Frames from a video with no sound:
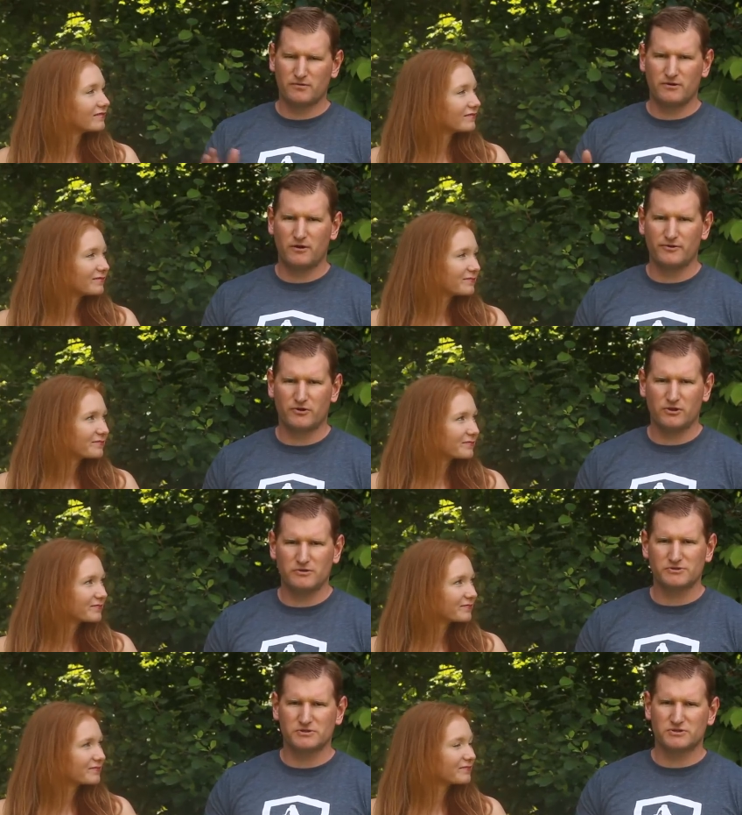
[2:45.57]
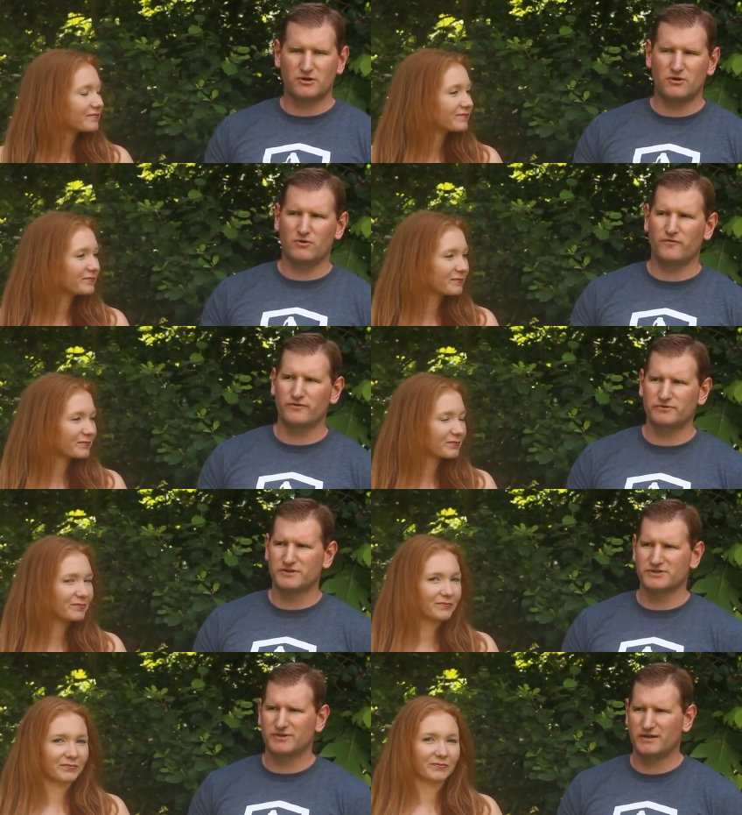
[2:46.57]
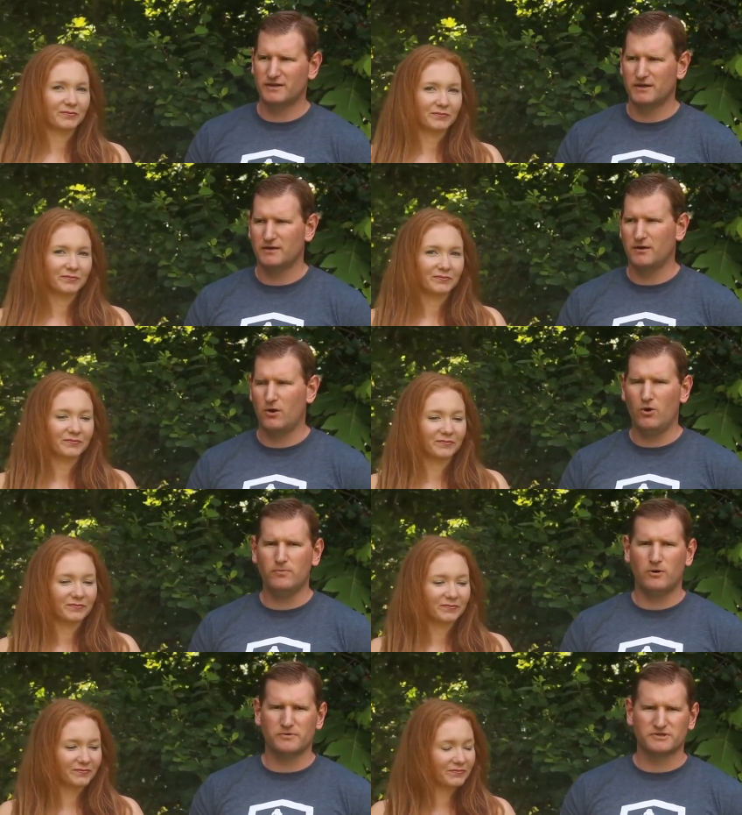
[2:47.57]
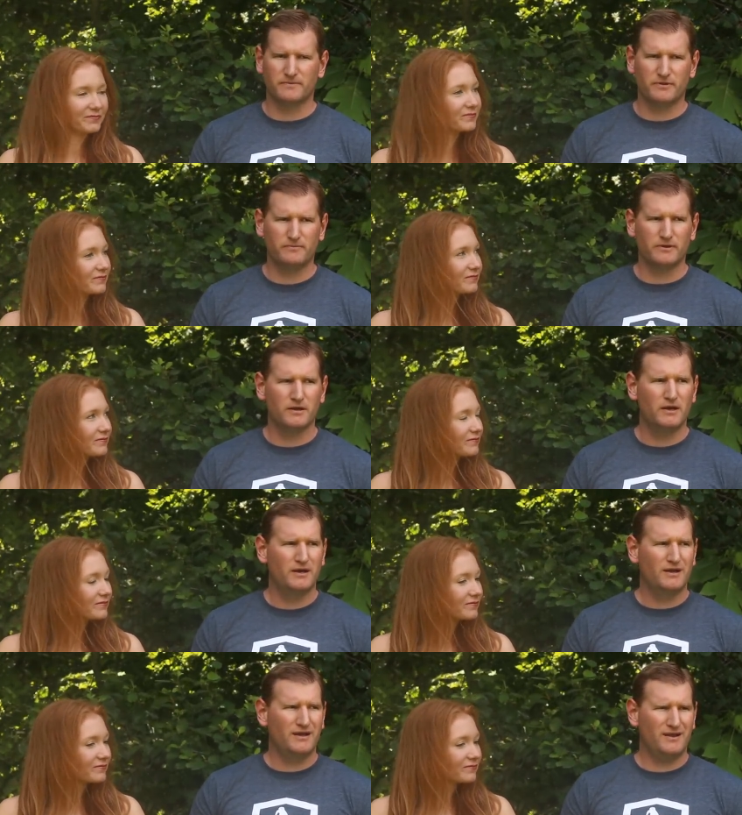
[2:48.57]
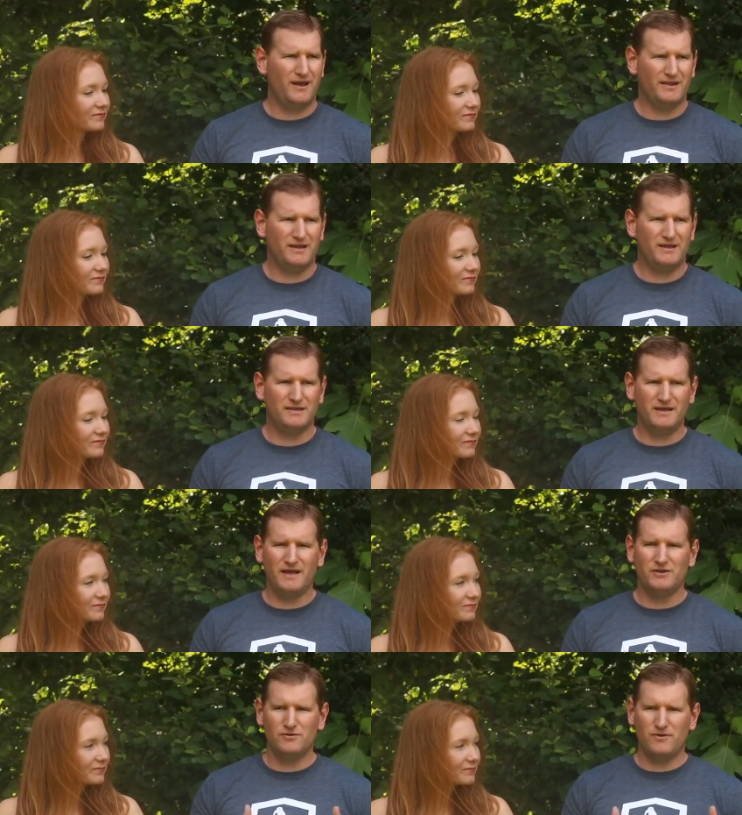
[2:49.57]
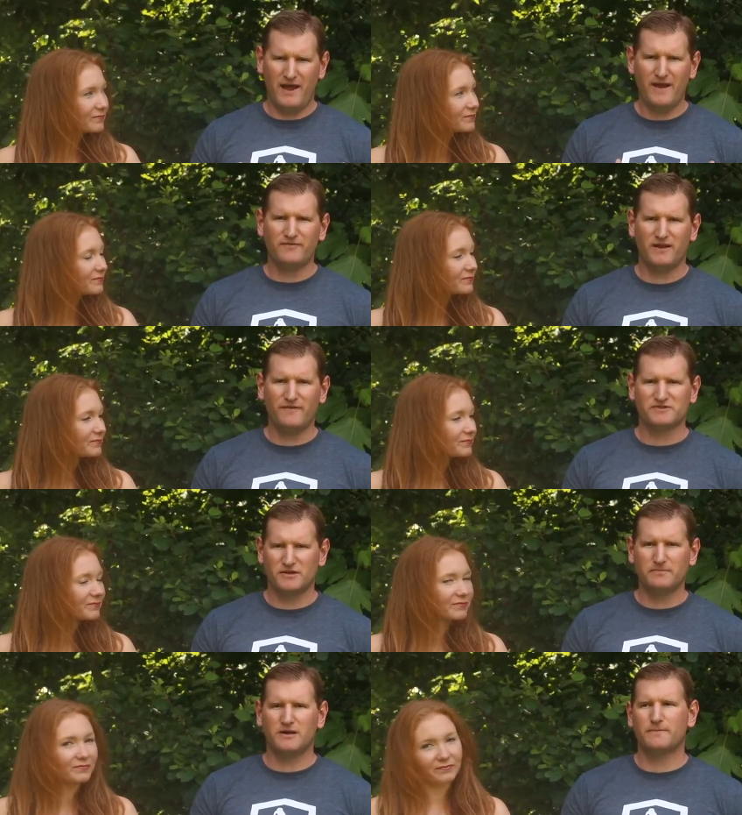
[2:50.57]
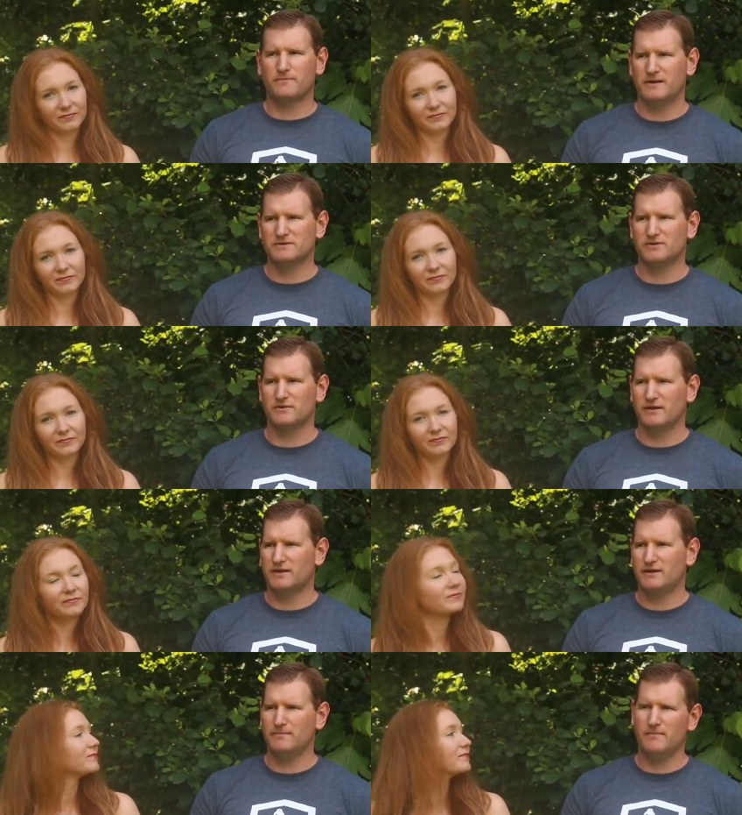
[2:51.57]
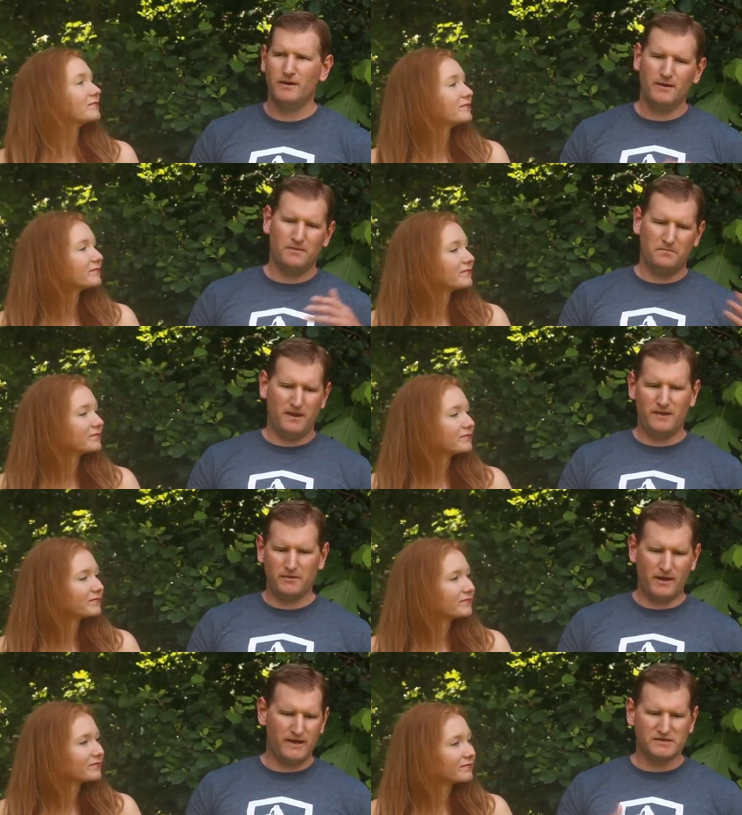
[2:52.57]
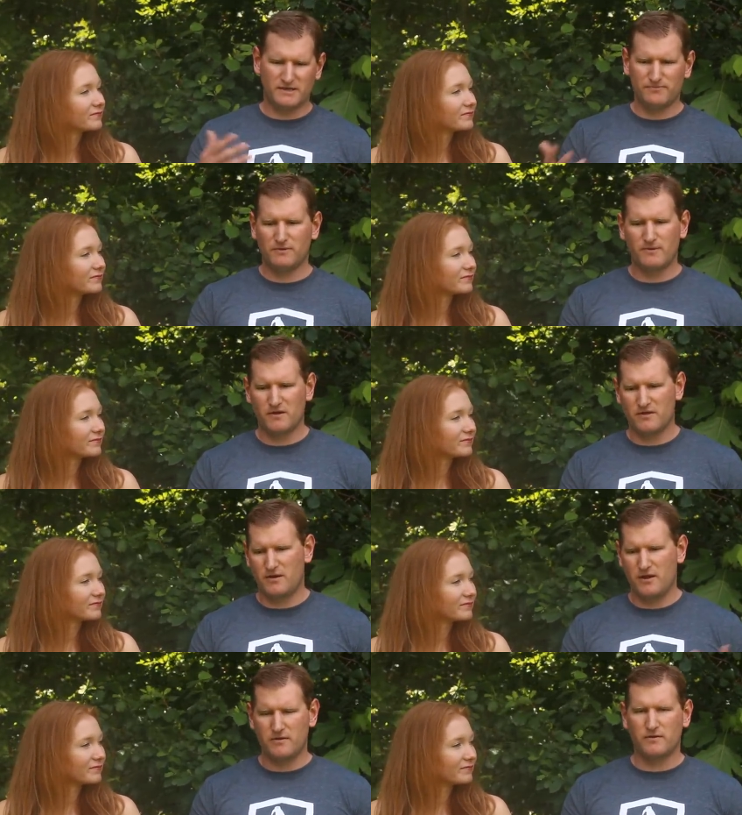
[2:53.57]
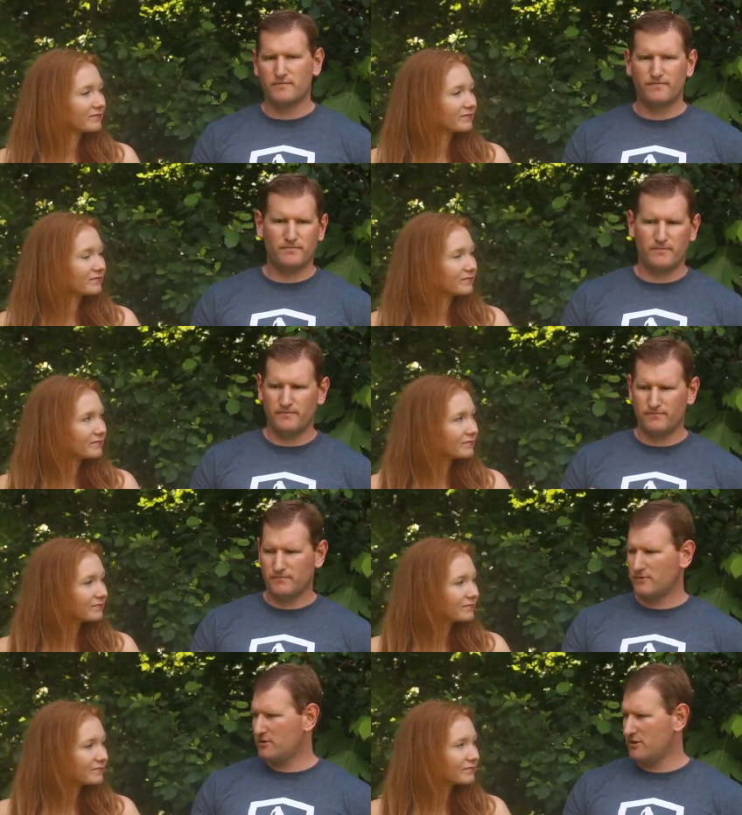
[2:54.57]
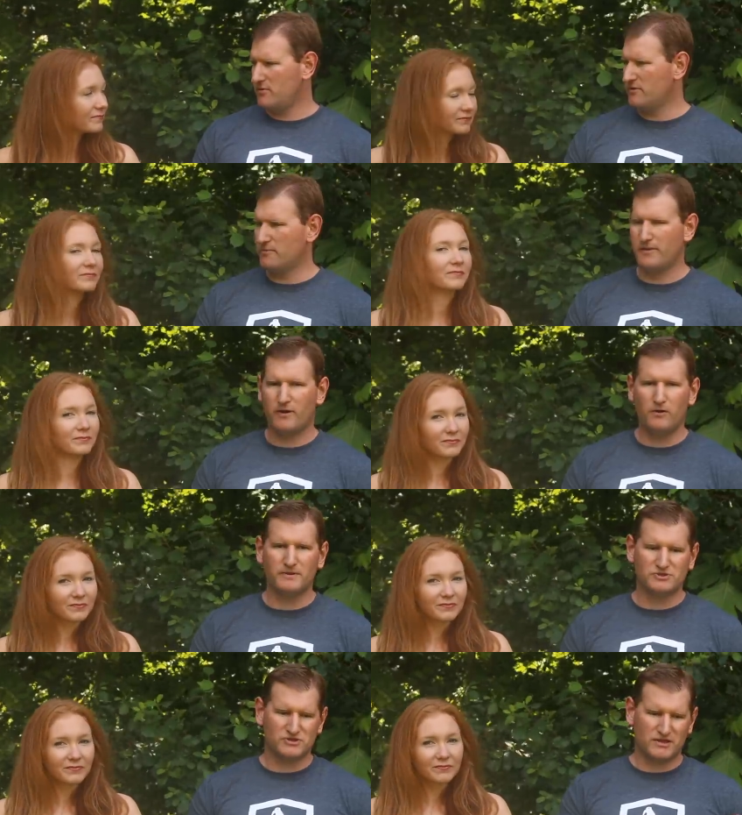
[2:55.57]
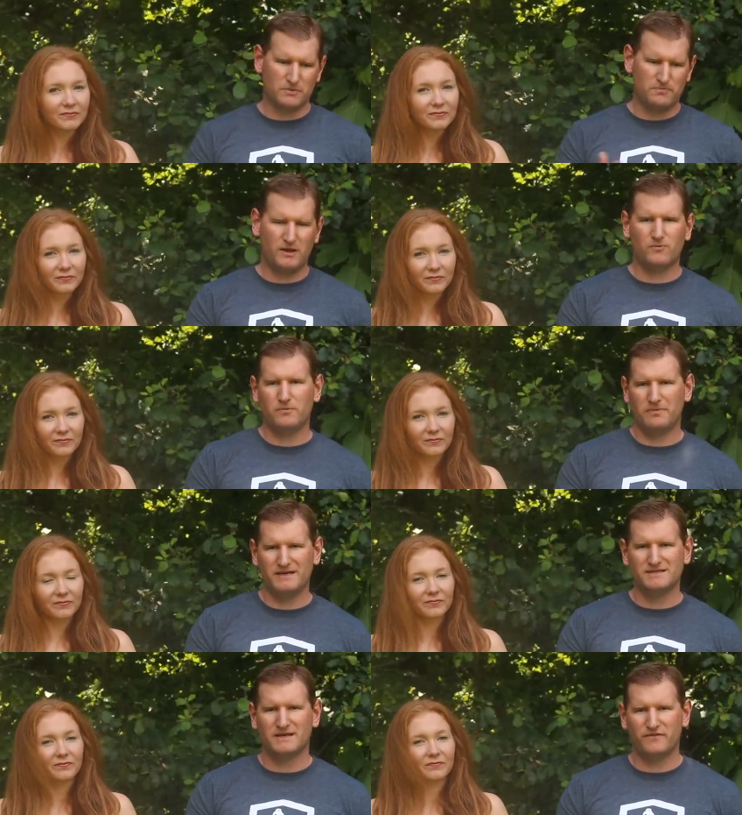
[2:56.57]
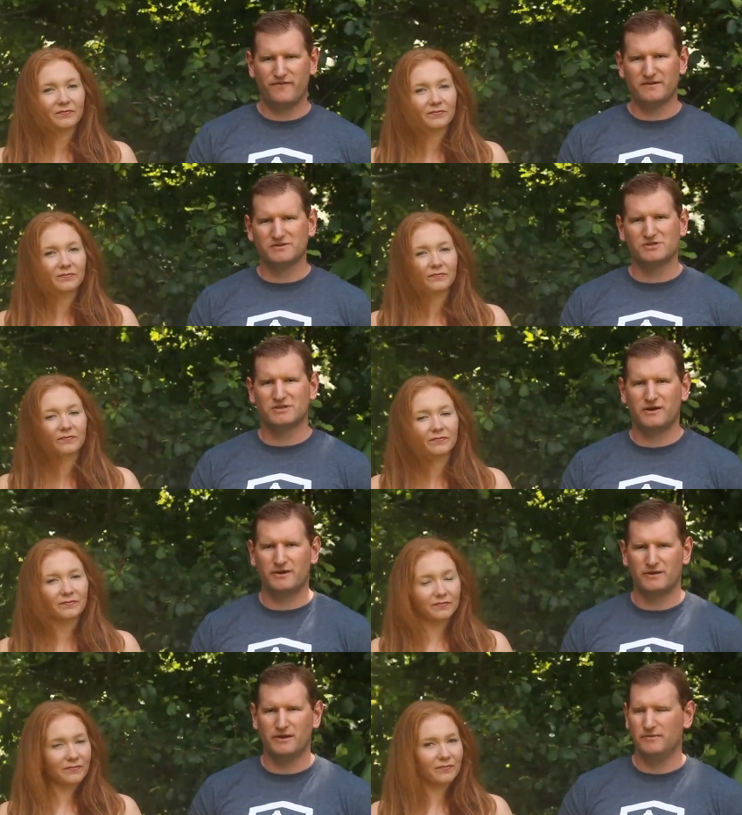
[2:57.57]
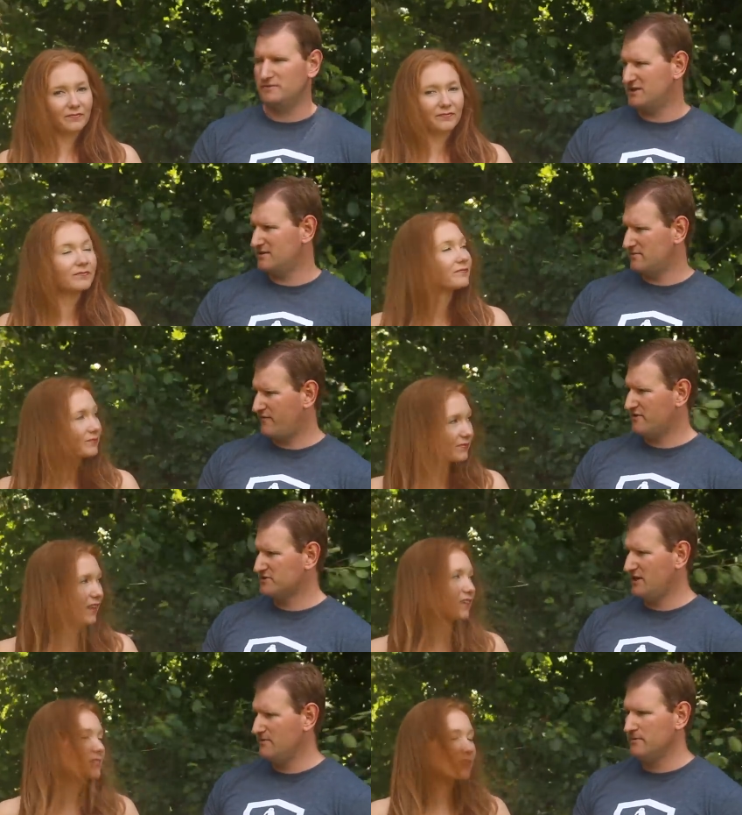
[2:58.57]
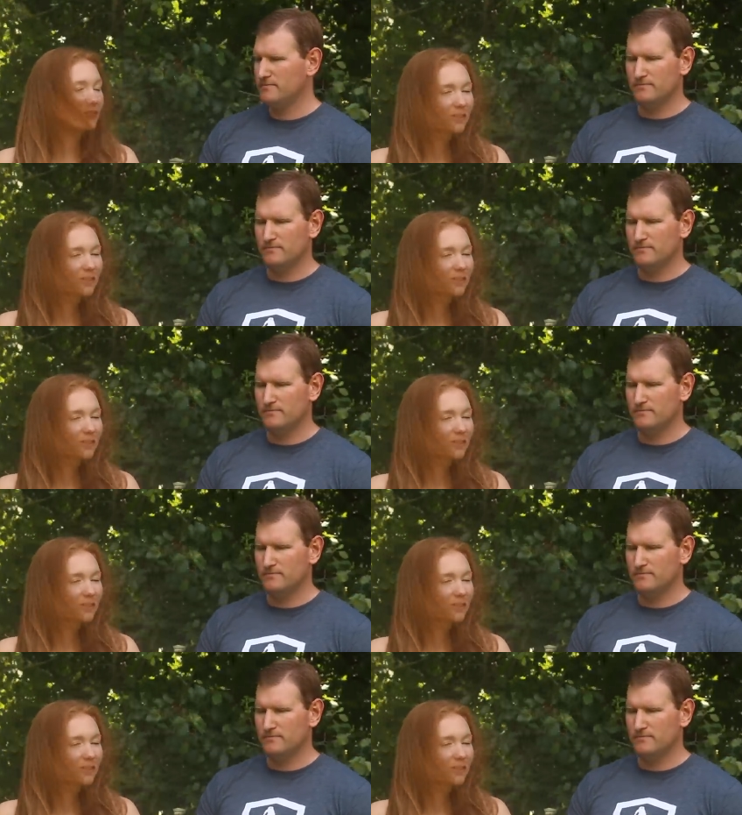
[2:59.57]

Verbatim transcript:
Speaker 1: throw out all your clothes and start all over and dress like a, a hobo or something, but at the end of the day, you, you have to have some compromise there. Like Kim may like something better than another clothing apparel, but she's going to have to pick one based on the fact that she's carrying a gun. Is that a fair That's statement? That's